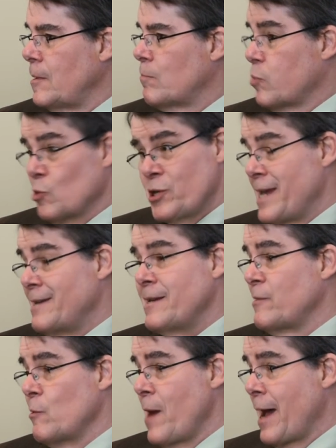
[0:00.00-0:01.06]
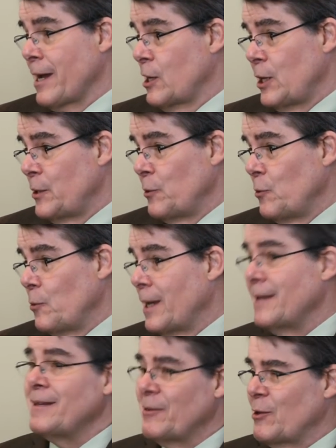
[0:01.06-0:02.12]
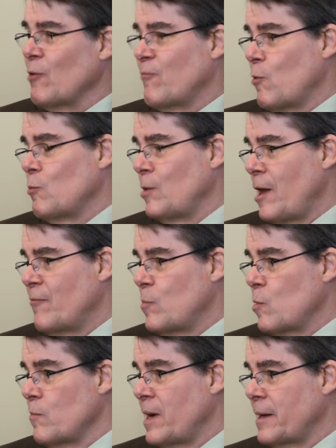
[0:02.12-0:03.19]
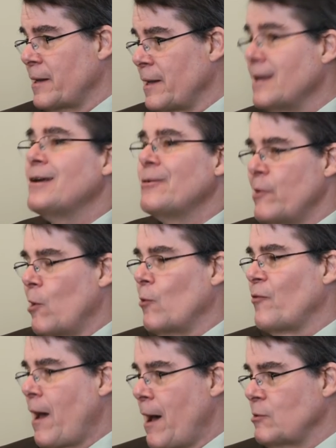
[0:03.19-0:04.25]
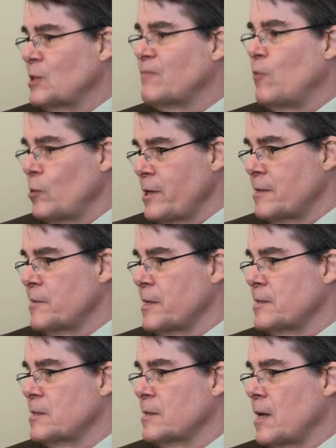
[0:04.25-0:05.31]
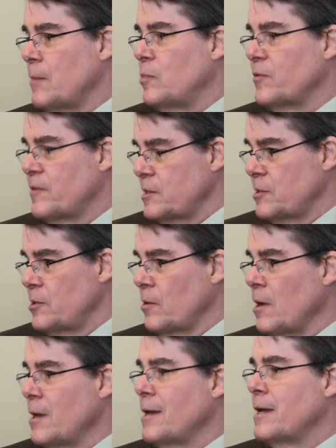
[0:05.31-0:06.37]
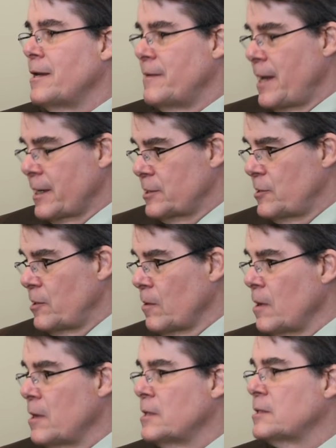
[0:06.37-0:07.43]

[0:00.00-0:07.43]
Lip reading: pretending they're not going to, and that therefore we'll have more money. No, the House fully intends to couple this year and next year.